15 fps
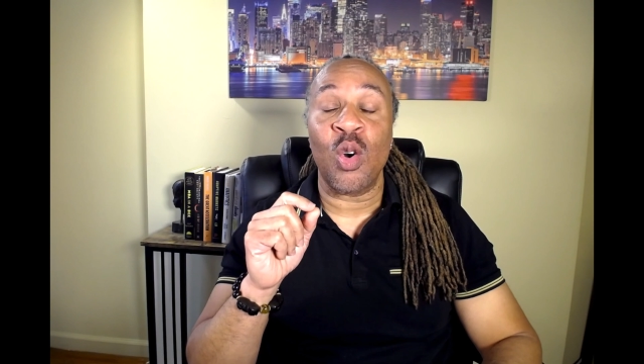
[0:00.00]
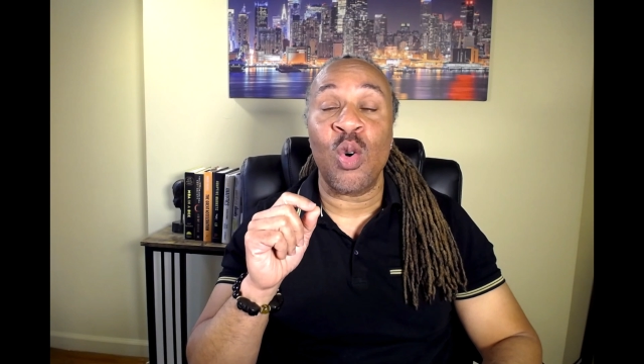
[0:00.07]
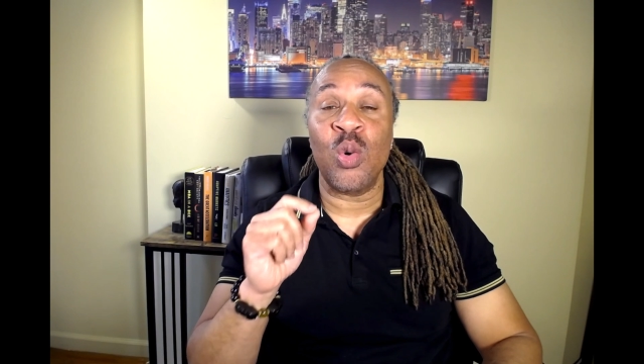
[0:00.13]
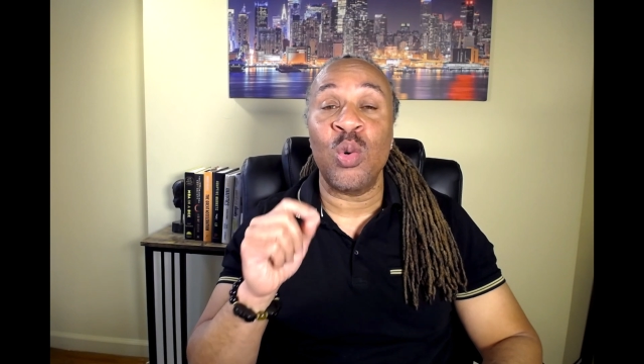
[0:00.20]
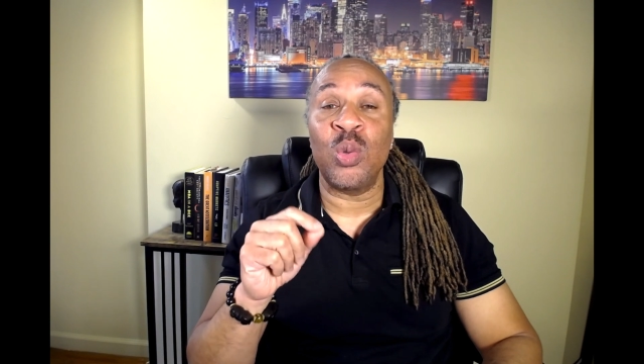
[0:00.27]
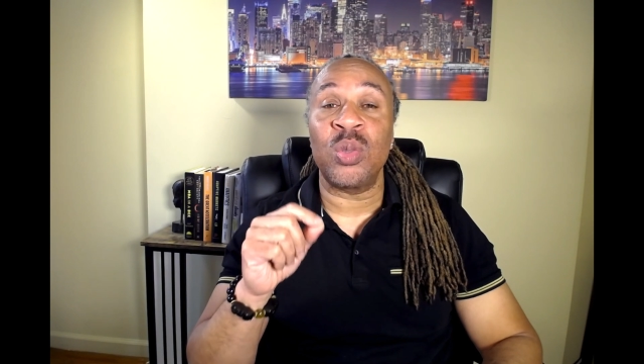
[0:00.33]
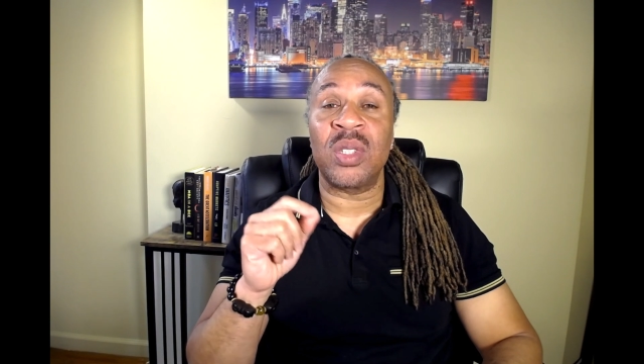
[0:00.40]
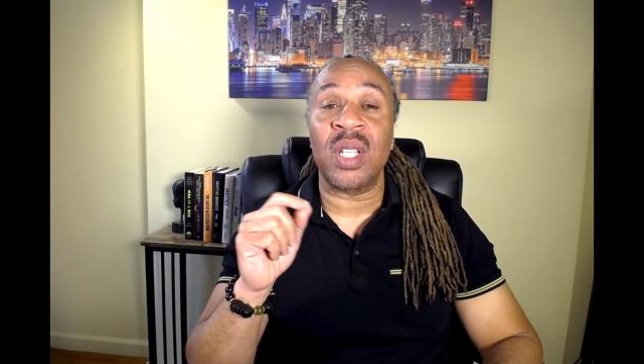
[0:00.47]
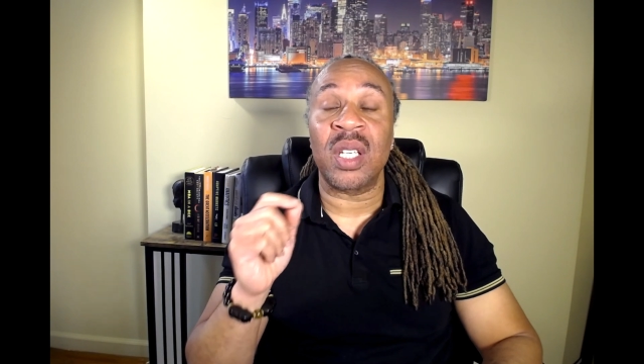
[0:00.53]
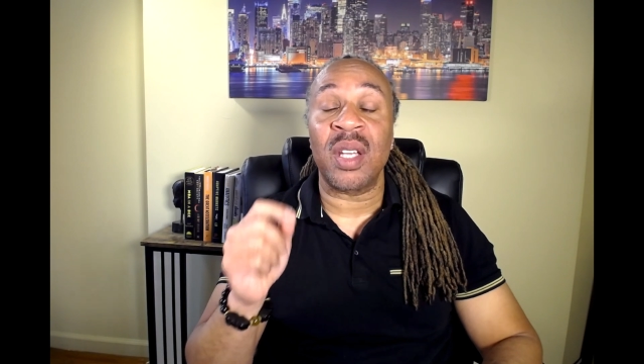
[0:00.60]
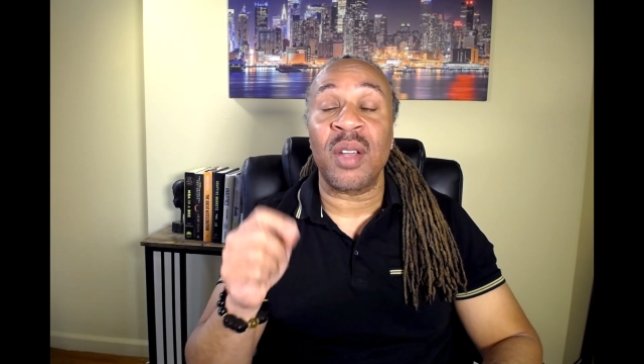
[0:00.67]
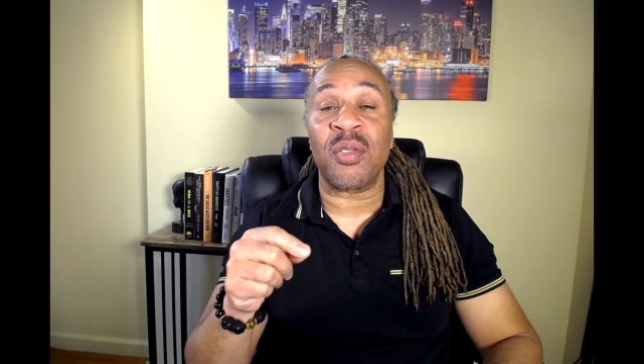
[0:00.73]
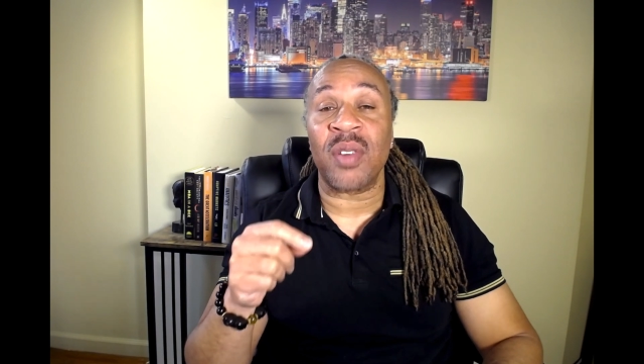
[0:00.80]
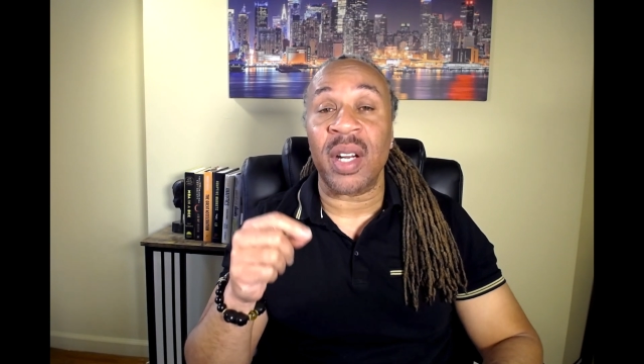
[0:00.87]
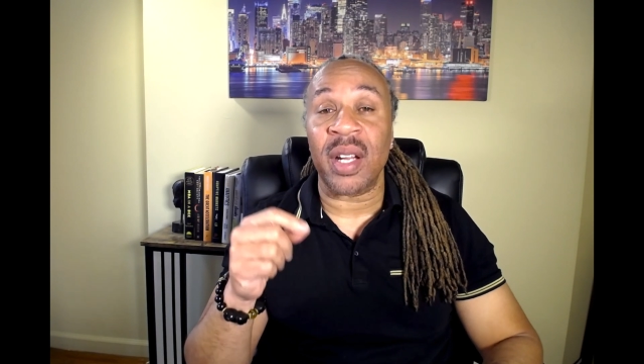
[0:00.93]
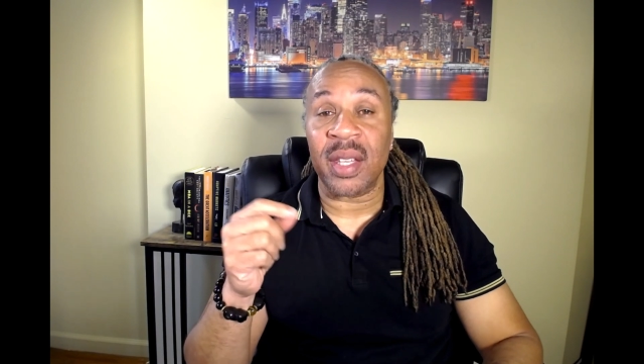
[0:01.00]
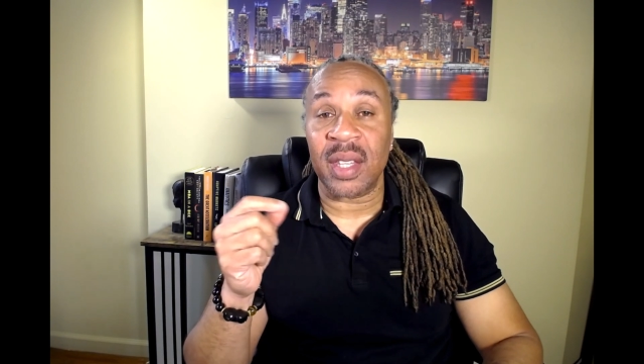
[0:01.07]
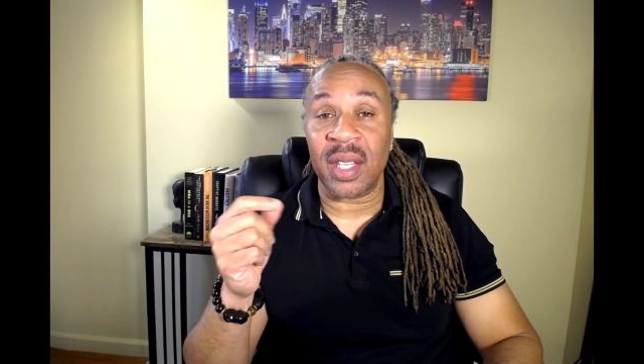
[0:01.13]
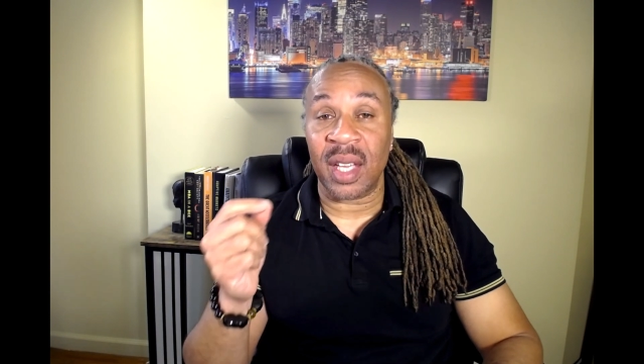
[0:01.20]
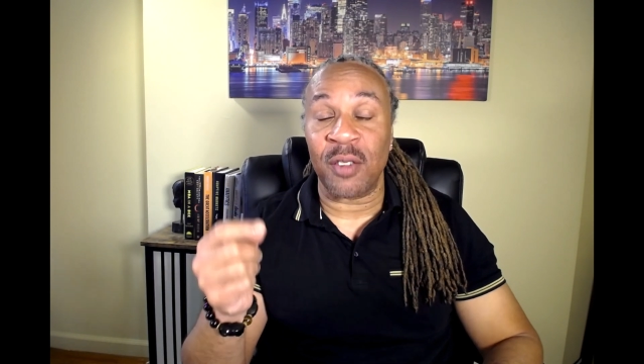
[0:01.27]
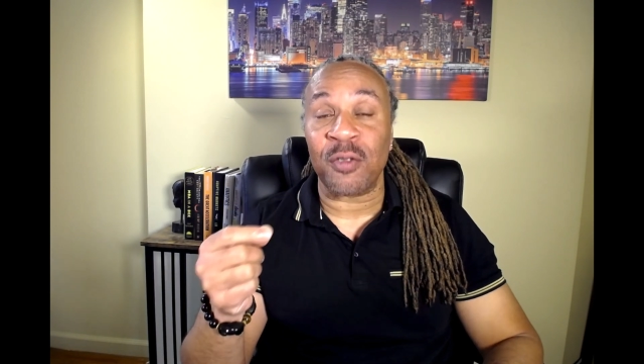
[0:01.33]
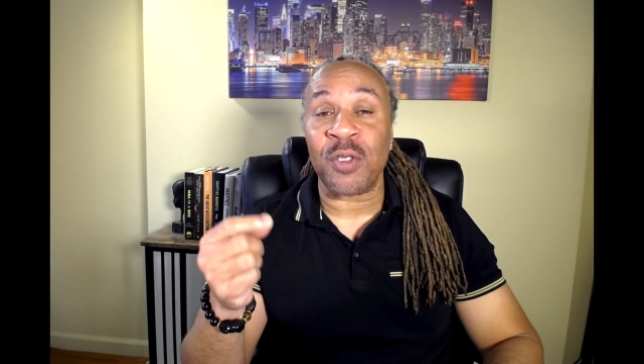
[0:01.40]
who's delivering the
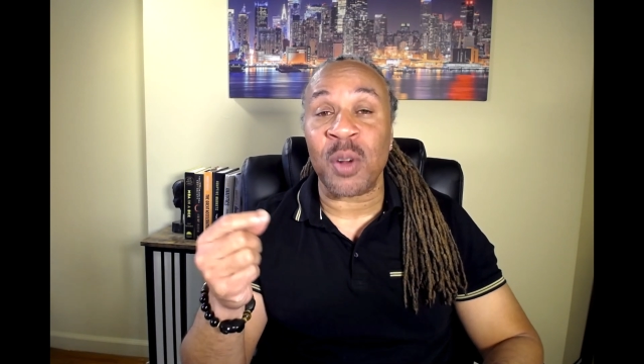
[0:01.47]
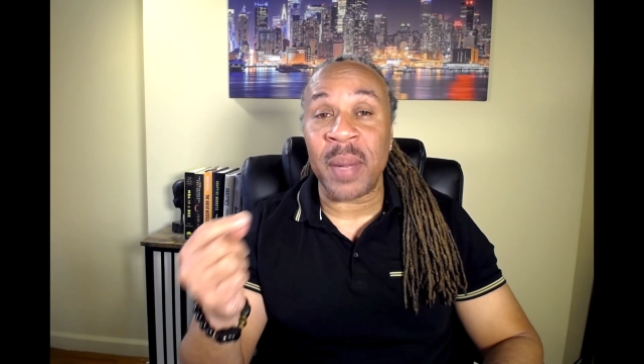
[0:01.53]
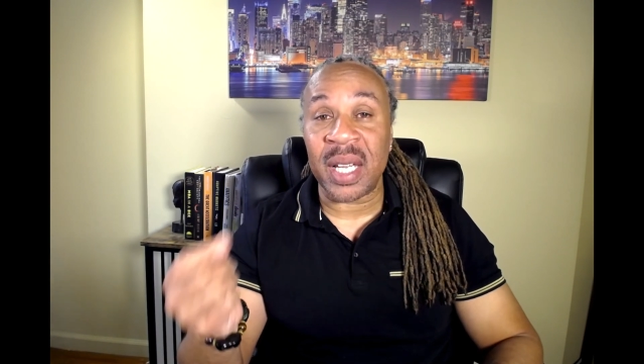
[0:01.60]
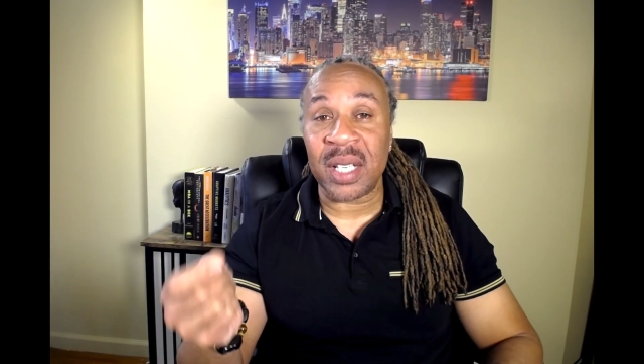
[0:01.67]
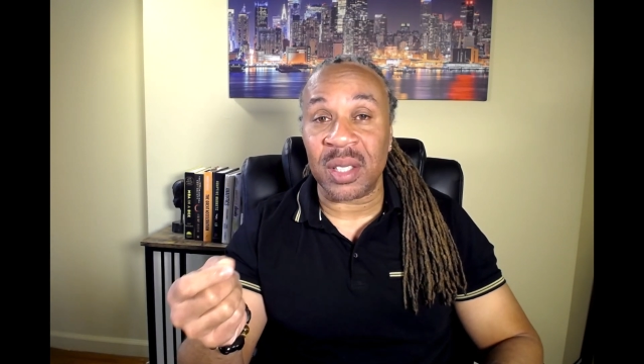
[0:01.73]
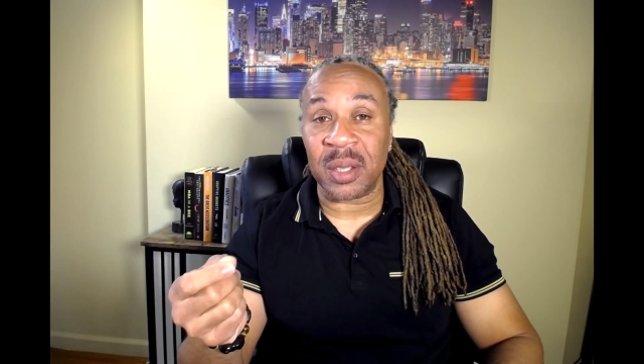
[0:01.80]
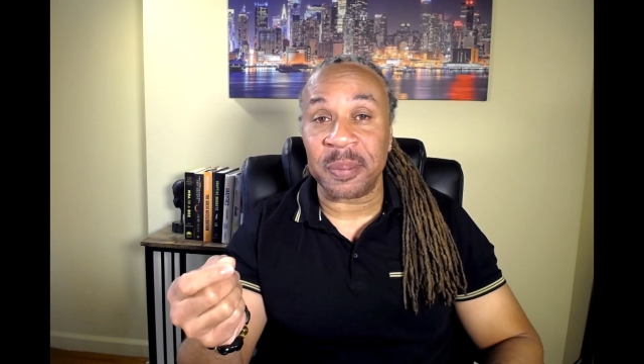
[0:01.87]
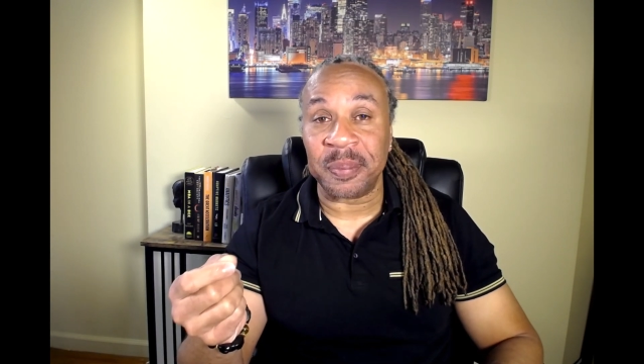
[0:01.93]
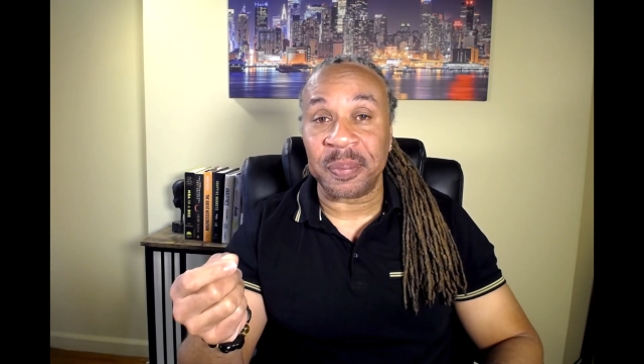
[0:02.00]
information.